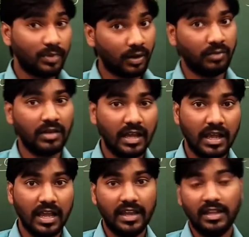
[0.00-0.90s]
poem.
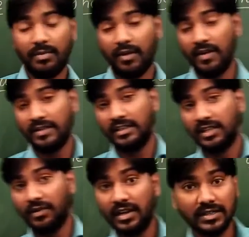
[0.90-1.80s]
In the previous
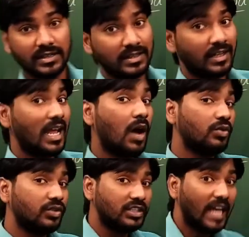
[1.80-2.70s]
session we discussed the
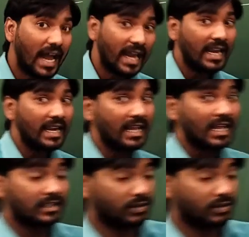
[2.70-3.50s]
town child,